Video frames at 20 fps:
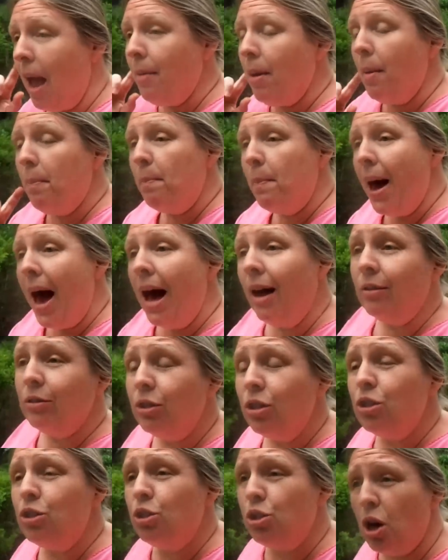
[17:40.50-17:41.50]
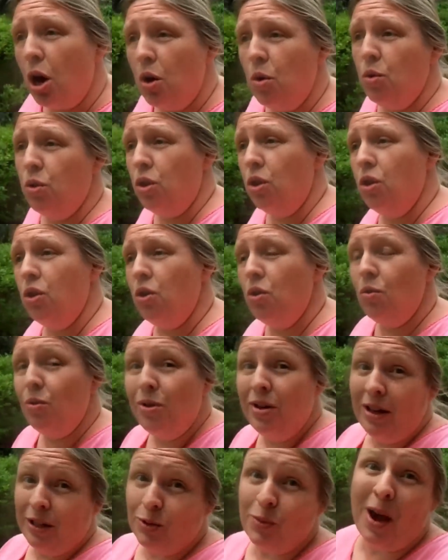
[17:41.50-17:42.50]
I'm about to show you,
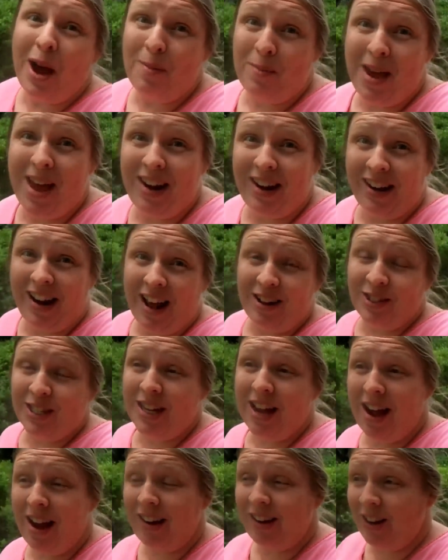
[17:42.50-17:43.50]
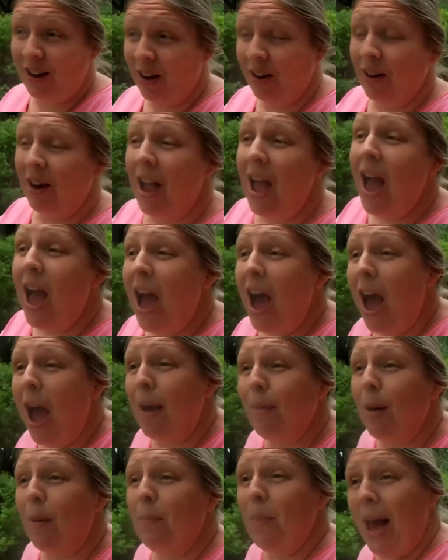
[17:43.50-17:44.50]
that's why I'm heading outside here.
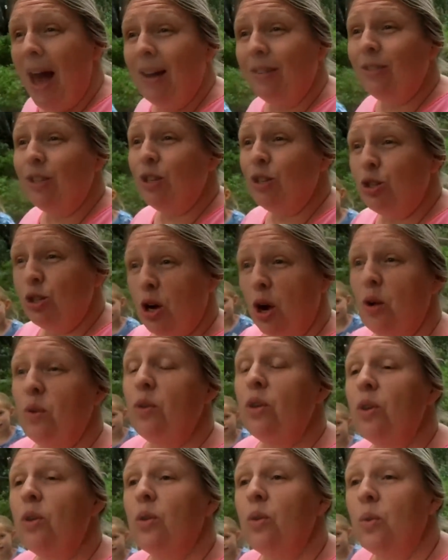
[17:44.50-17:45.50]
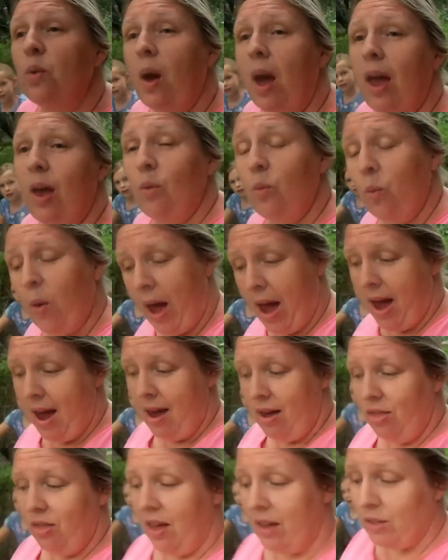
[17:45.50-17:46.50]
I'm about to show you a
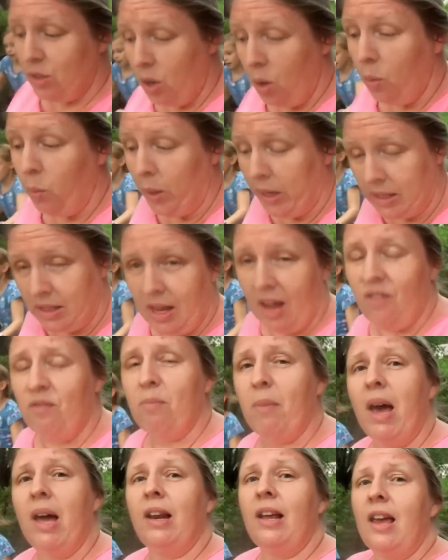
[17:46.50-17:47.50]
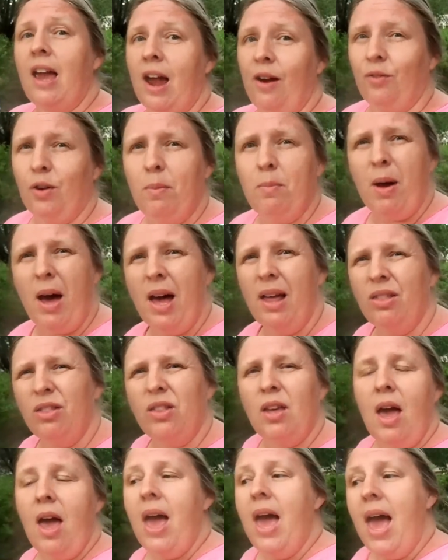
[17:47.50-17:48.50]
way that we save money every
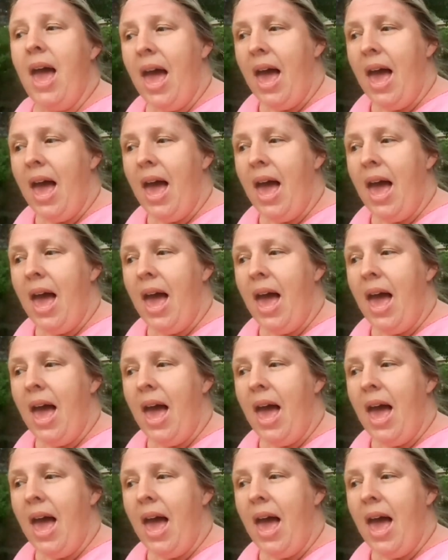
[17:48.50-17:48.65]
month.